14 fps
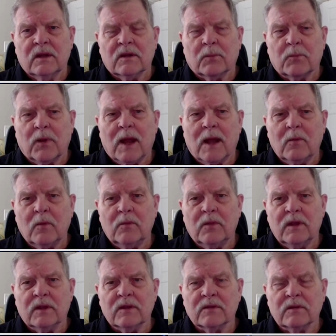the problem
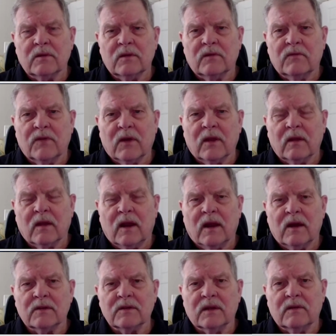is very
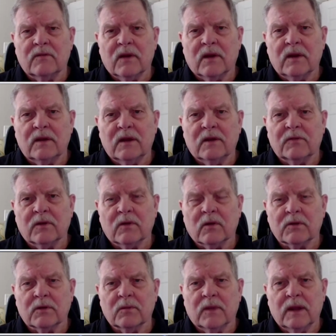large and very
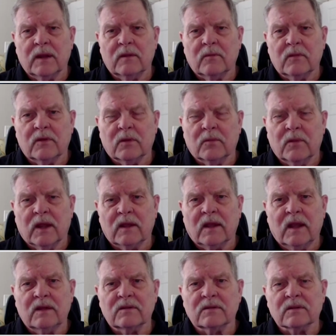difficult to make to make
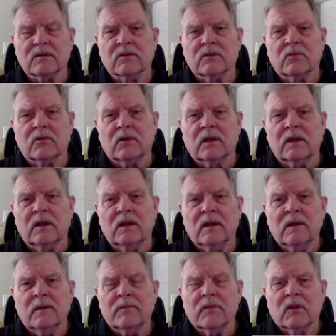cases. So really,
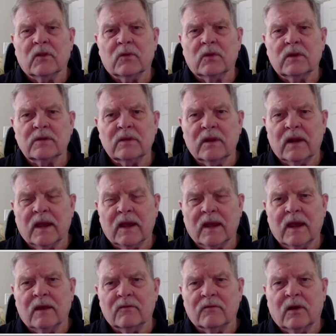the reason that I
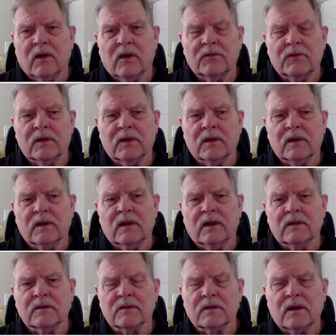got involved uh,
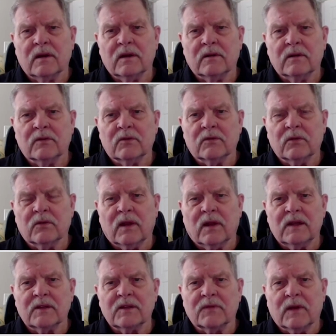and started the Truth
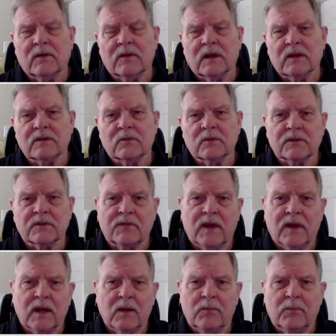Alliance Foundation was to
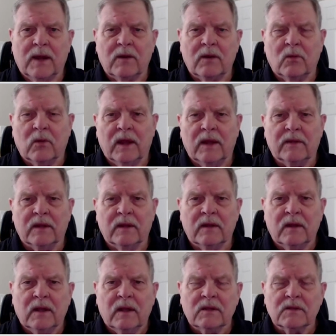find a better way than
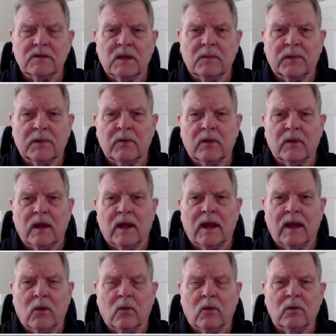simply
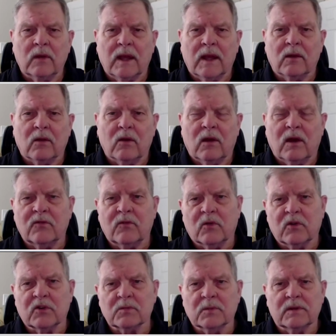rely only on law
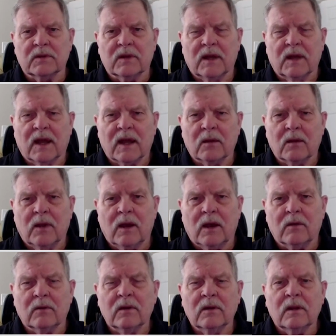enforcement to knock them out.